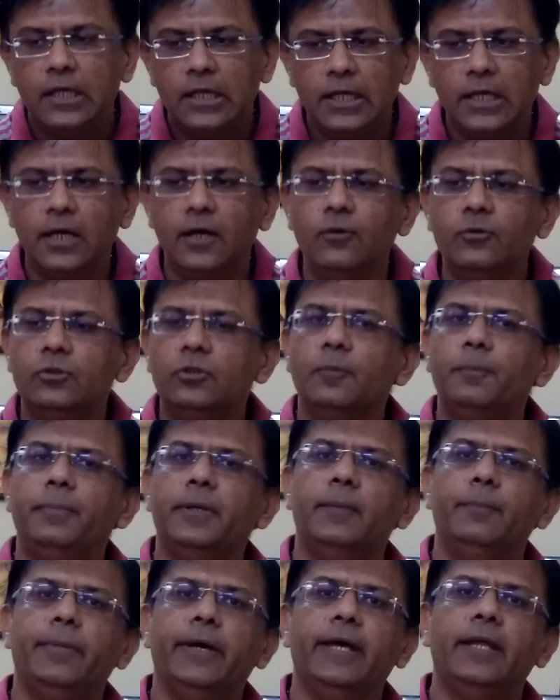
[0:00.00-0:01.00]
how to
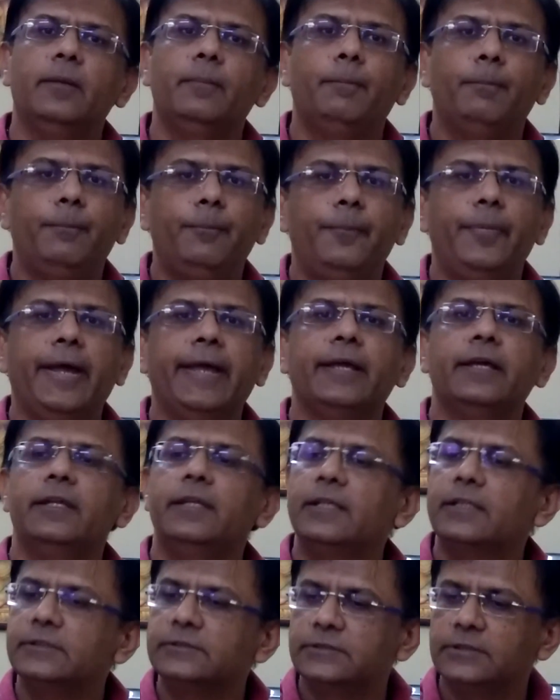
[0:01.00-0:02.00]
prepare bank
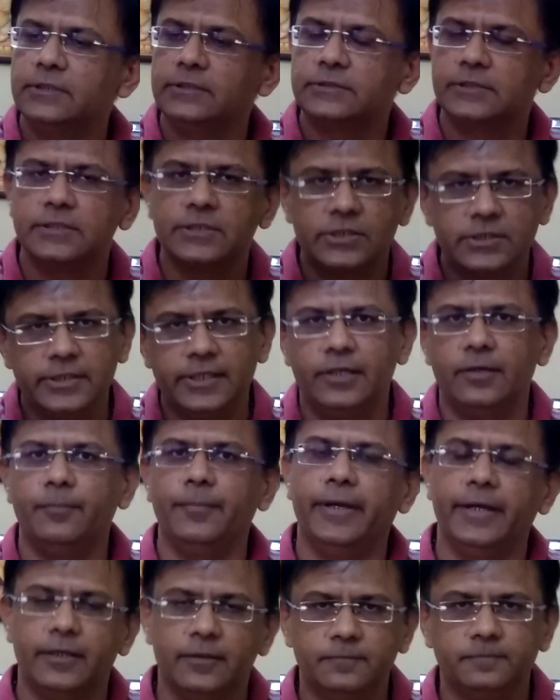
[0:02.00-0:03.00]
reconciliation statement.